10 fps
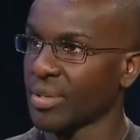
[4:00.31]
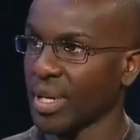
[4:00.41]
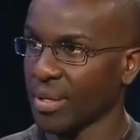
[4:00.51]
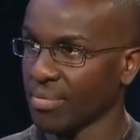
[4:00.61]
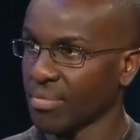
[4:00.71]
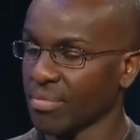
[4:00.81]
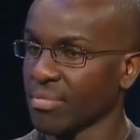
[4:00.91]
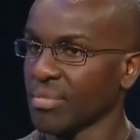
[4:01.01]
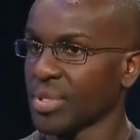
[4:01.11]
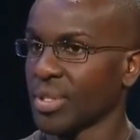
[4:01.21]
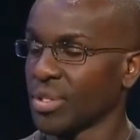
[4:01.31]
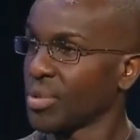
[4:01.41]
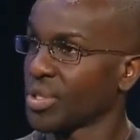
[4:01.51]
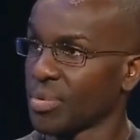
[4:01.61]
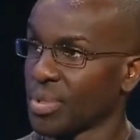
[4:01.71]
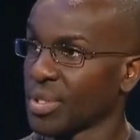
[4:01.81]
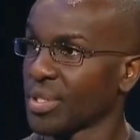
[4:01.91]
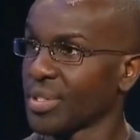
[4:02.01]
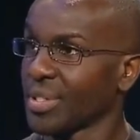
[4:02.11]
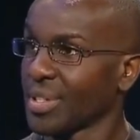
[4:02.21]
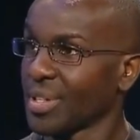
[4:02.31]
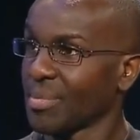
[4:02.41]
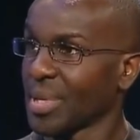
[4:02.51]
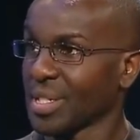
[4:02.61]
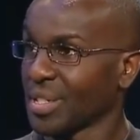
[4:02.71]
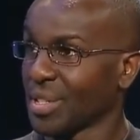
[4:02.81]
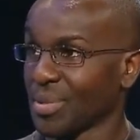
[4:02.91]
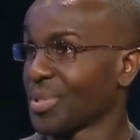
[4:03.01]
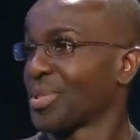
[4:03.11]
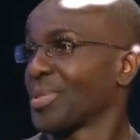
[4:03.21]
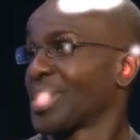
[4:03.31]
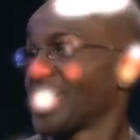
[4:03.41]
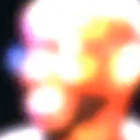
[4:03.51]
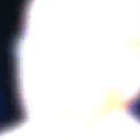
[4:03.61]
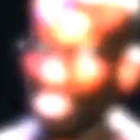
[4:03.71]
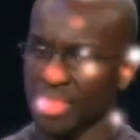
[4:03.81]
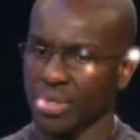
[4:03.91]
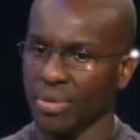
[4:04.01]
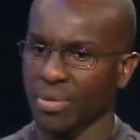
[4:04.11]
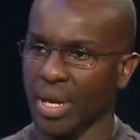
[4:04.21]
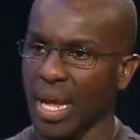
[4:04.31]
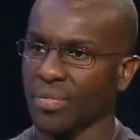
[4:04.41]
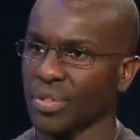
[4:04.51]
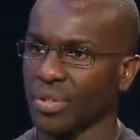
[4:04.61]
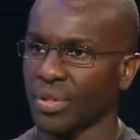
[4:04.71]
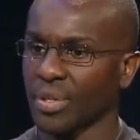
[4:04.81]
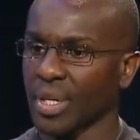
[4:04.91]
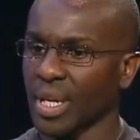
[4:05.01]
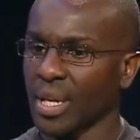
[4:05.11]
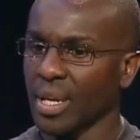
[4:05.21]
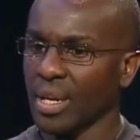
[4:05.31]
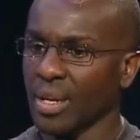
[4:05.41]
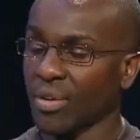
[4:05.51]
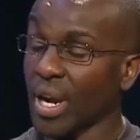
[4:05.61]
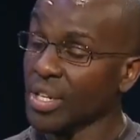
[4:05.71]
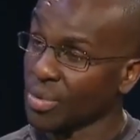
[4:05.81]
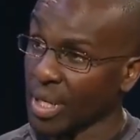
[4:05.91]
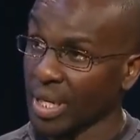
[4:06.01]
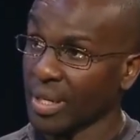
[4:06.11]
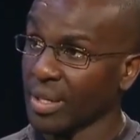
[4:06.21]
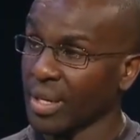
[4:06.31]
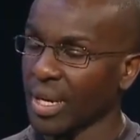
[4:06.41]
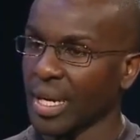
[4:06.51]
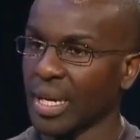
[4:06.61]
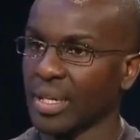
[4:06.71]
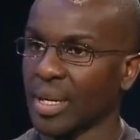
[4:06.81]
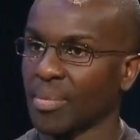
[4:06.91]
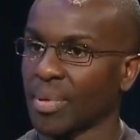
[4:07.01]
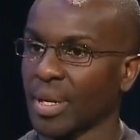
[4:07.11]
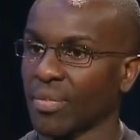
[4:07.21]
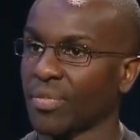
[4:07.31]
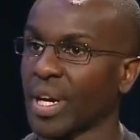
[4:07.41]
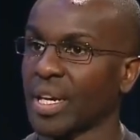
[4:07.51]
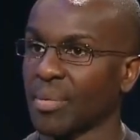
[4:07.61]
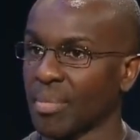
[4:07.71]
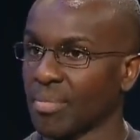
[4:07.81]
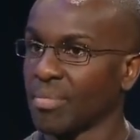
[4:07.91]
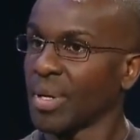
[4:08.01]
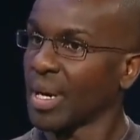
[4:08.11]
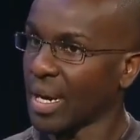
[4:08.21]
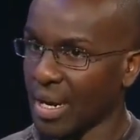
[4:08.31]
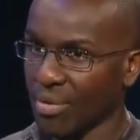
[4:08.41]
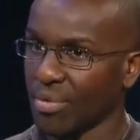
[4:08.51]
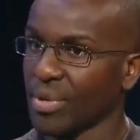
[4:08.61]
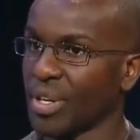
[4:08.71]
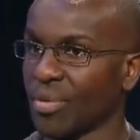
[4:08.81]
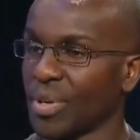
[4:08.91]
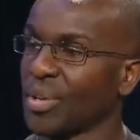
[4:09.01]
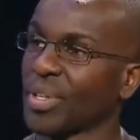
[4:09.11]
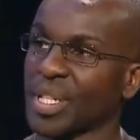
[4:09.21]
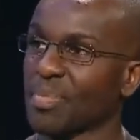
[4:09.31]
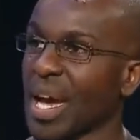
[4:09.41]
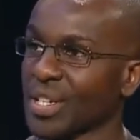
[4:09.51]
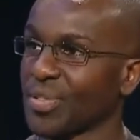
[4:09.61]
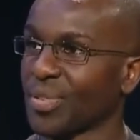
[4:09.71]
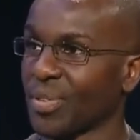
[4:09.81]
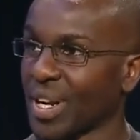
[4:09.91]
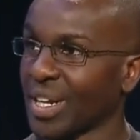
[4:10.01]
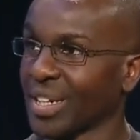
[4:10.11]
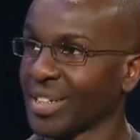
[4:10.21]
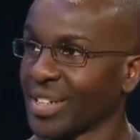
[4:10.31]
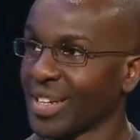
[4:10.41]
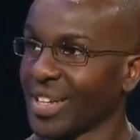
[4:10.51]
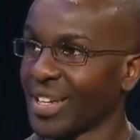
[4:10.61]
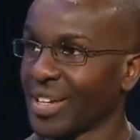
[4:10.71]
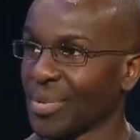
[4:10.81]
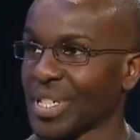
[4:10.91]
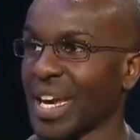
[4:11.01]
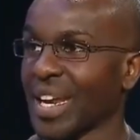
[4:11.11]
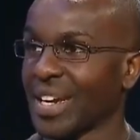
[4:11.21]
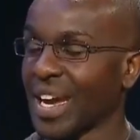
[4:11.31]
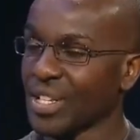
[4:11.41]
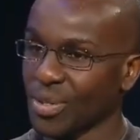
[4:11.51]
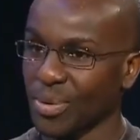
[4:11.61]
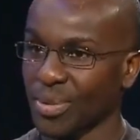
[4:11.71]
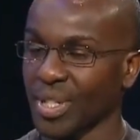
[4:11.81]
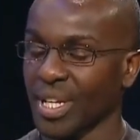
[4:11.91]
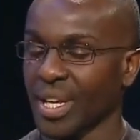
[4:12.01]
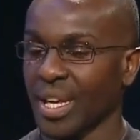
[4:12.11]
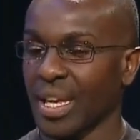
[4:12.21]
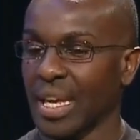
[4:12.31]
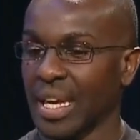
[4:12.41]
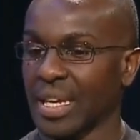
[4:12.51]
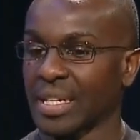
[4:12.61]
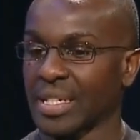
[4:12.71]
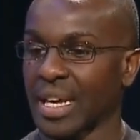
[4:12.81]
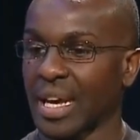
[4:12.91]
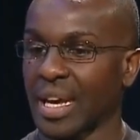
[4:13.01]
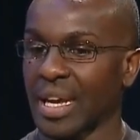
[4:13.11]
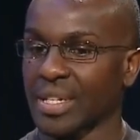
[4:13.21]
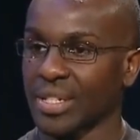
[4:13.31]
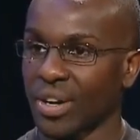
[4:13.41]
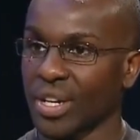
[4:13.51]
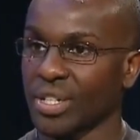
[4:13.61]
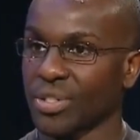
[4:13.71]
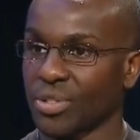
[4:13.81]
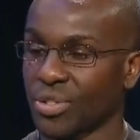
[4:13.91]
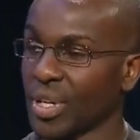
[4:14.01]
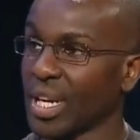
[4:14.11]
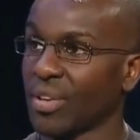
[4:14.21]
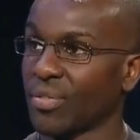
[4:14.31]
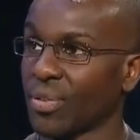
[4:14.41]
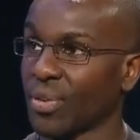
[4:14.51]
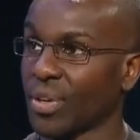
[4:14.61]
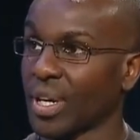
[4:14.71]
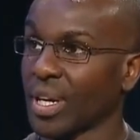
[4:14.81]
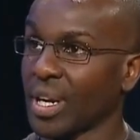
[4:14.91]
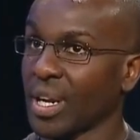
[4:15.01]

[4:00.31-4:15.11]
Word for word: So I, okay. so the tuition was. Oh, okay. No okay. Tuition. So after graduating, I ended up uh, finding, you know, renewing this passion for running, okay. which I had in high school, and uh, I started to train for